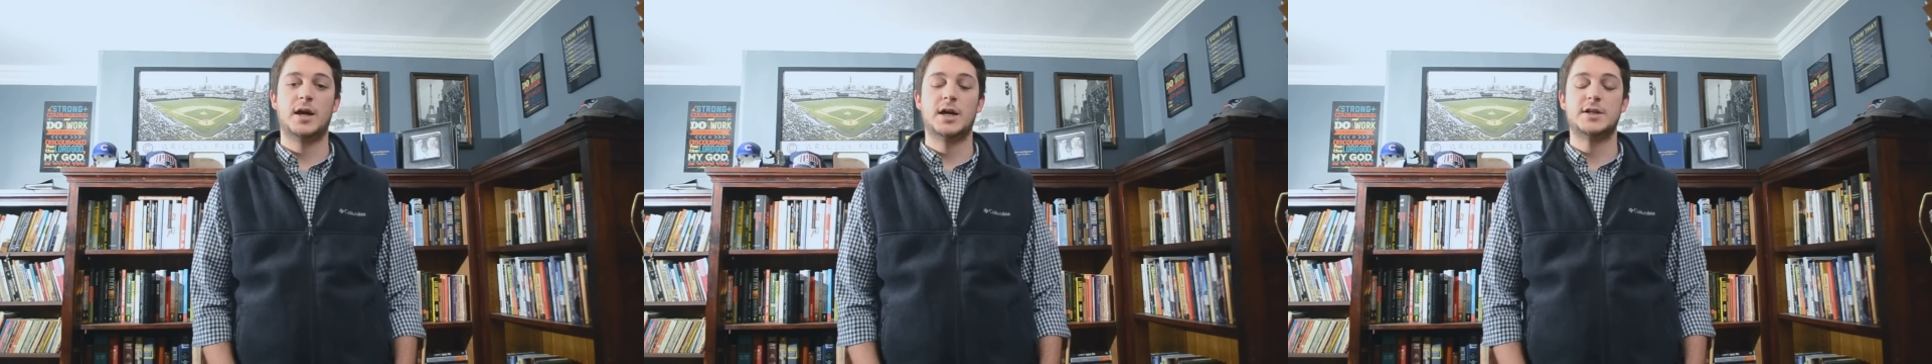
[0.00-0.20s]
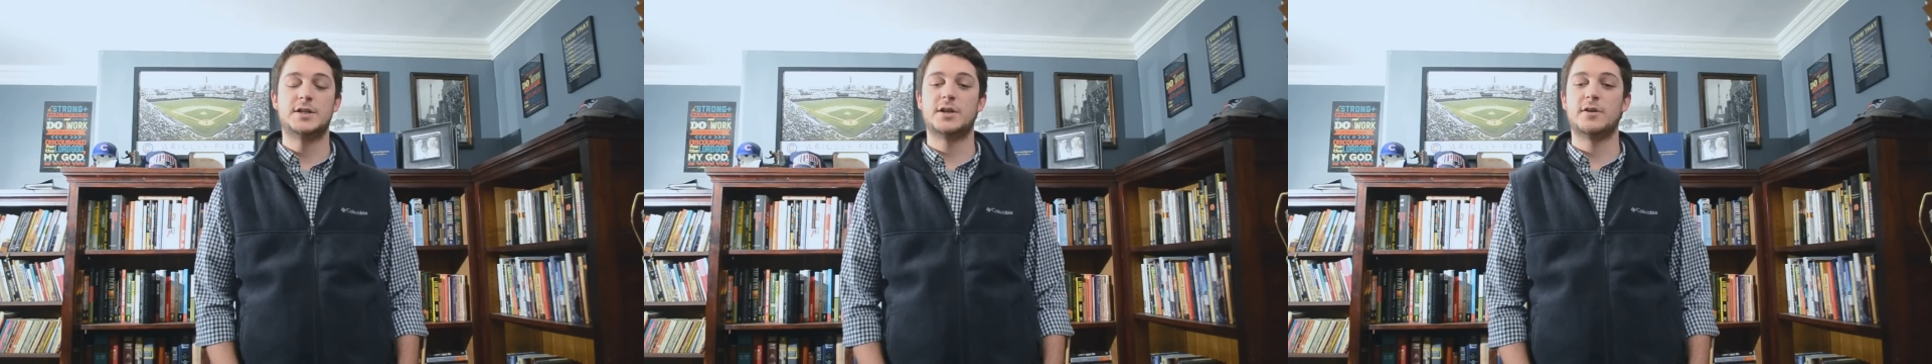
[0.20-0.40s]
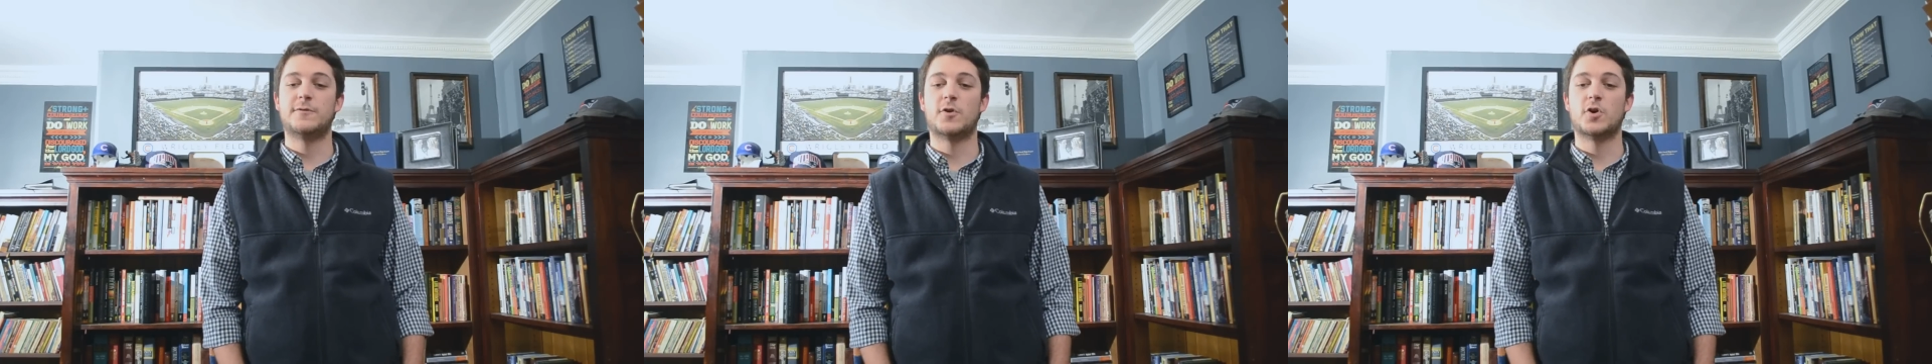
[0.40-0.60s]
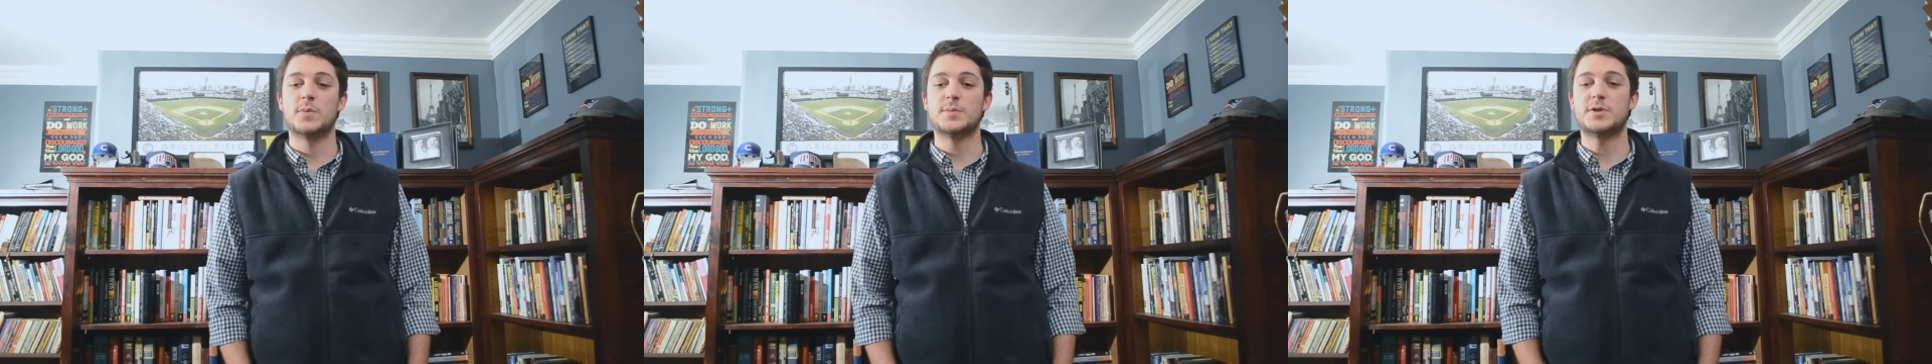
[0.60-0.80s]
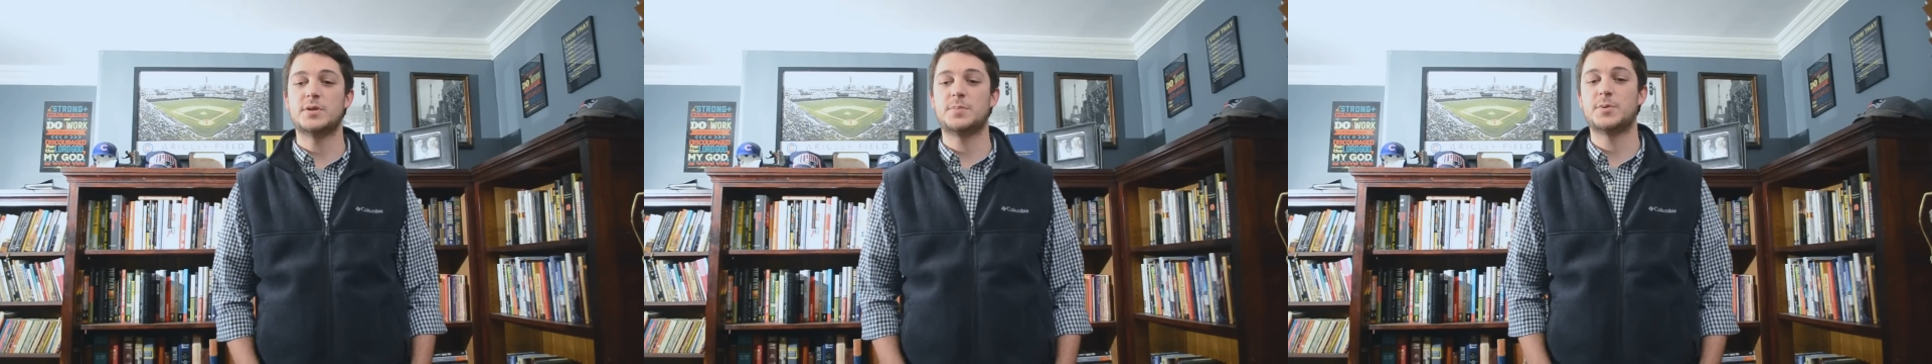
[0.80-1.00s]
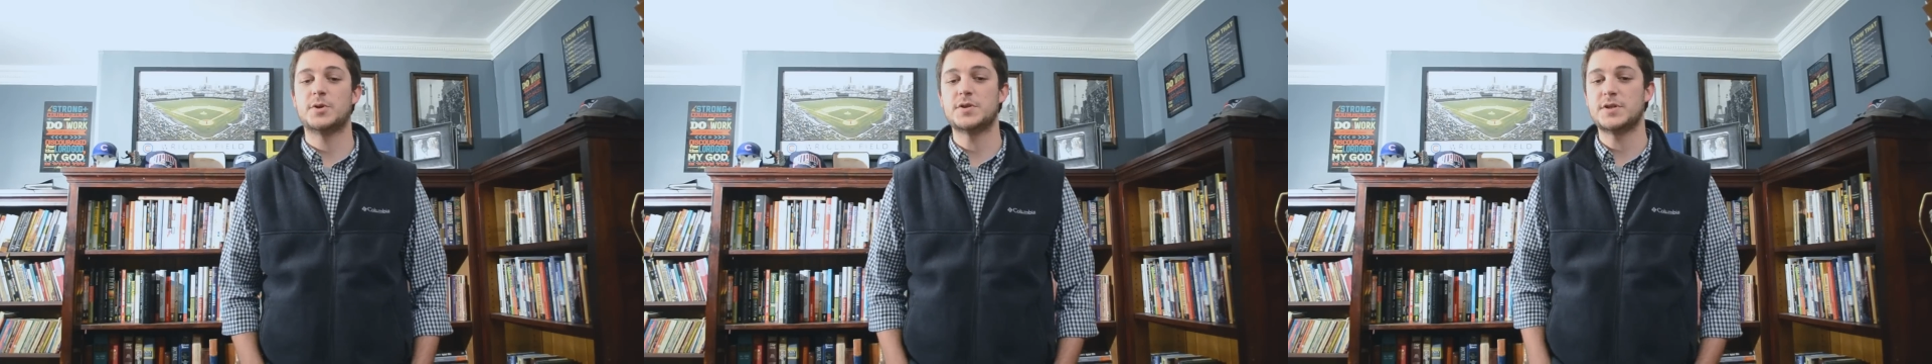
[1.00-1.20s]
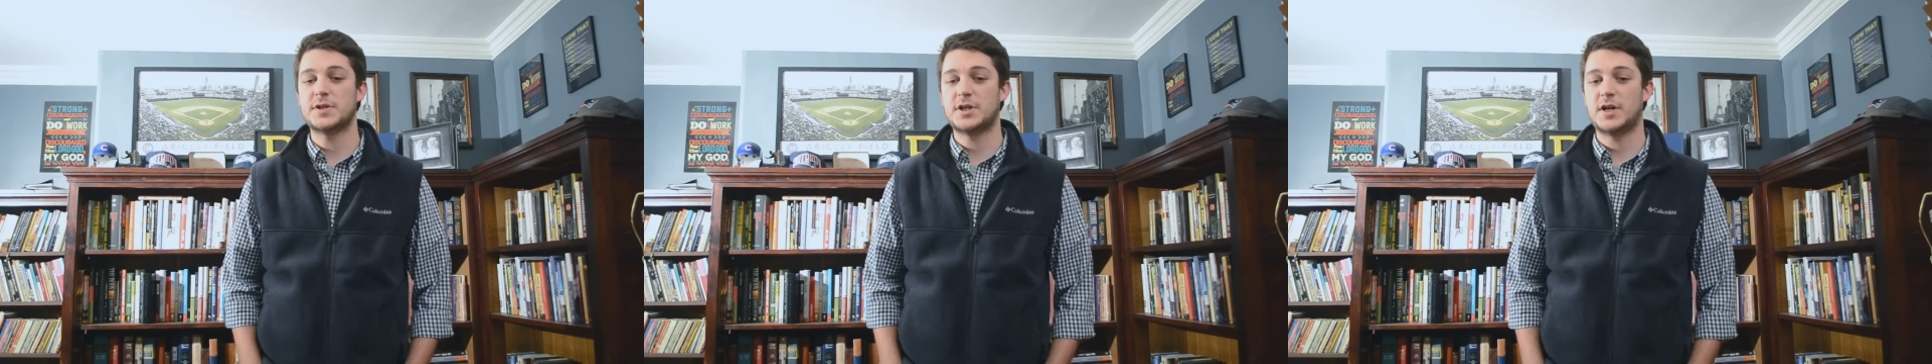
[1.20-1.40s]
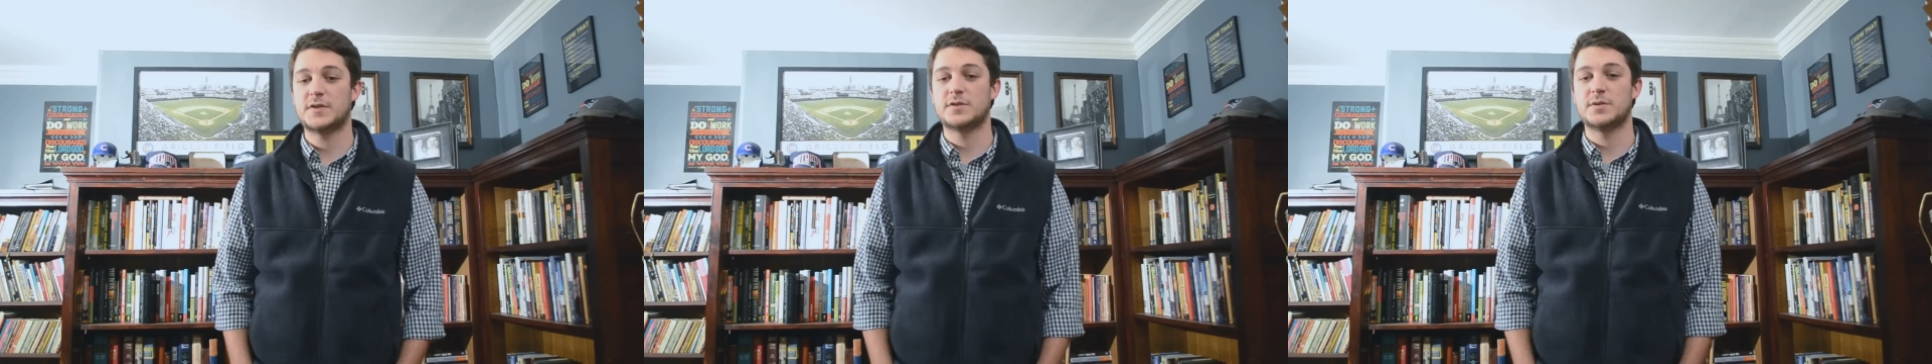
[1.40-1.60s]
She conforms to the Persian
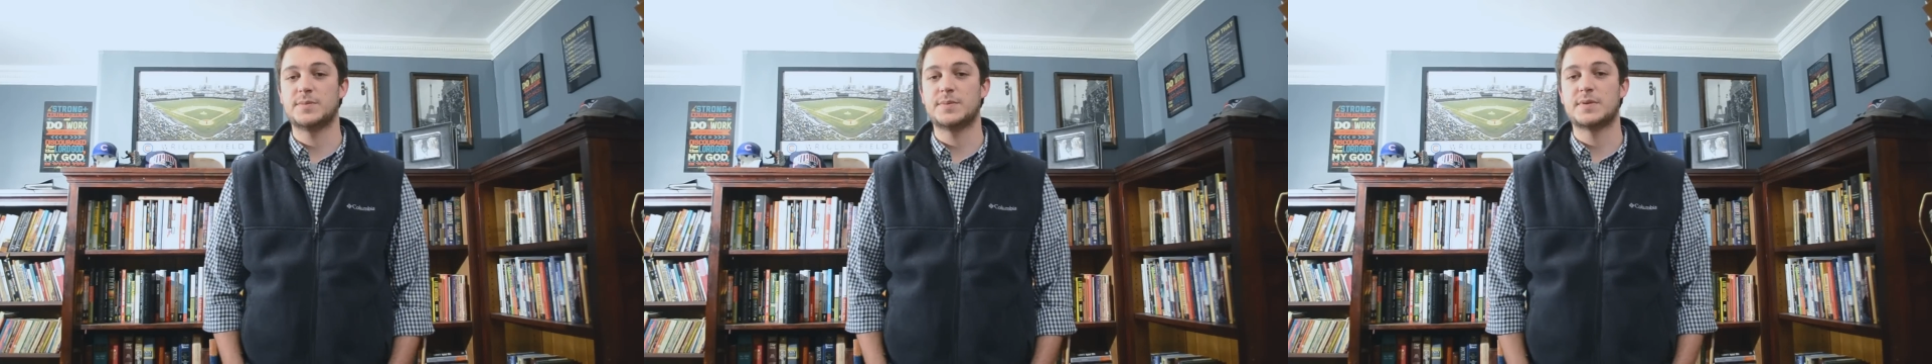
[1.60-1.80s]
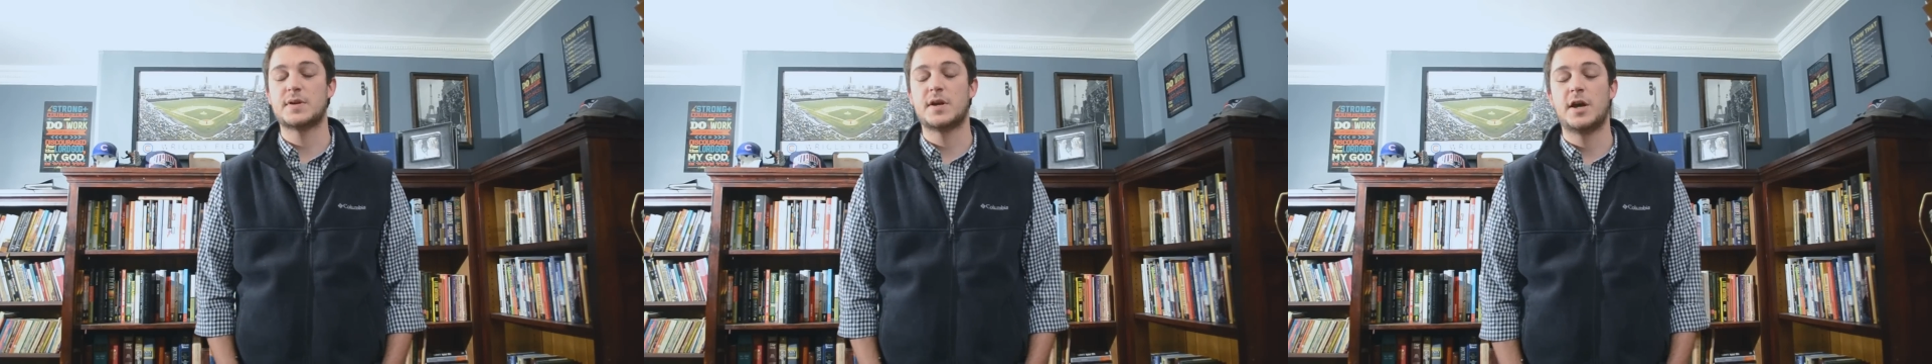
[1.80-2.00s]
customs,